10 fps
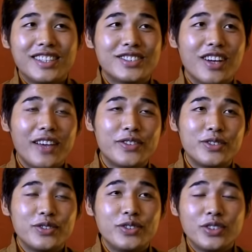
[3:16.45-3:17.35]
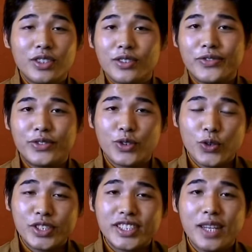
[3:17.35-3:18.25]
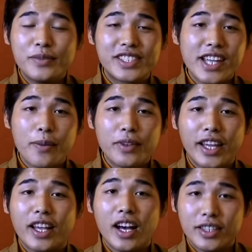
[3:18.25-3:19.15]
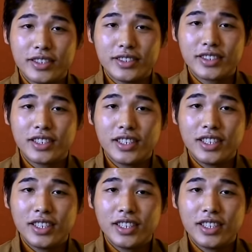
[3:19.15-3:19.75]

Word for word: so I have to go same step like others.